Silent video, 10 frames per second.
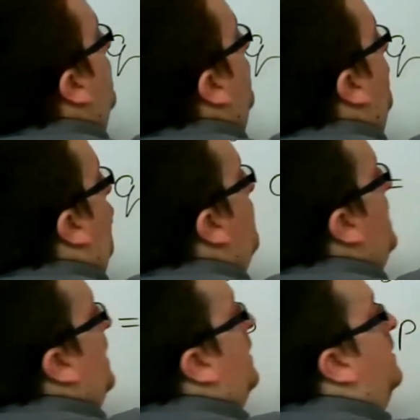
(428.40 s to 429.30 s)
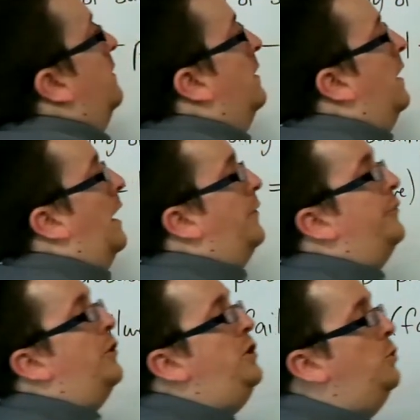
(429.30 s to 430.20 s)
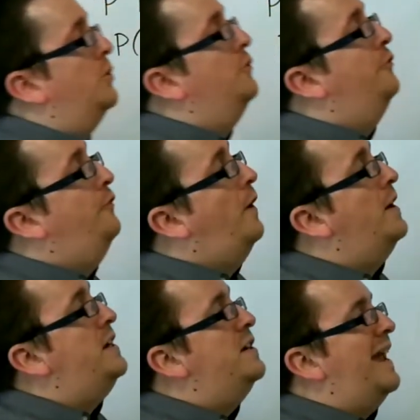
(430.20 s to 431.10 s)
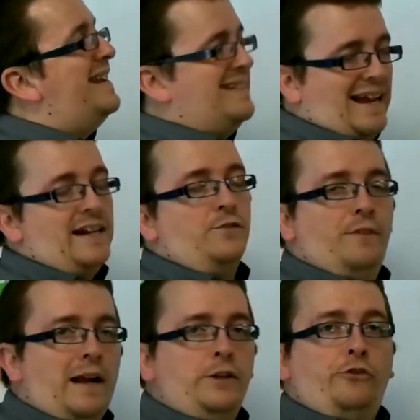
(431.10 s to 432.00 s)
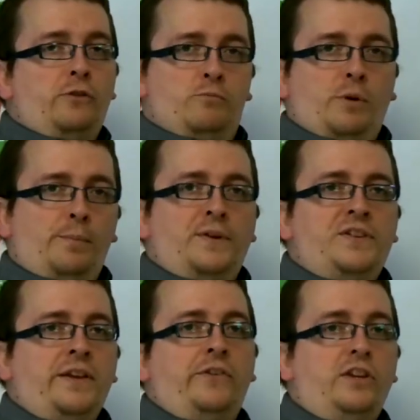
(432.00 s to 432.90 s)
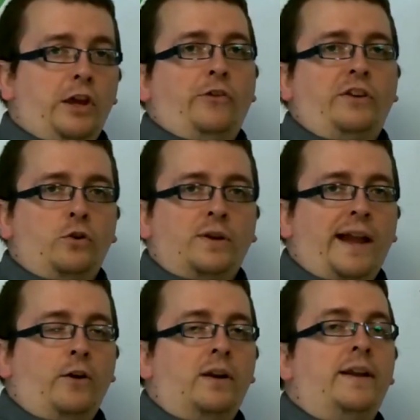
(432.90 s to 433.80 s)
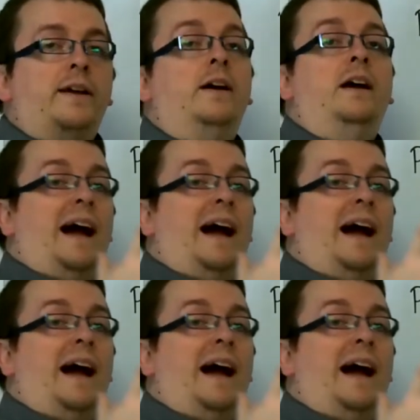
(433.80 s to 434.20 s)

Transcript: formula, and so you can find exact values of the probabilities using your calculator,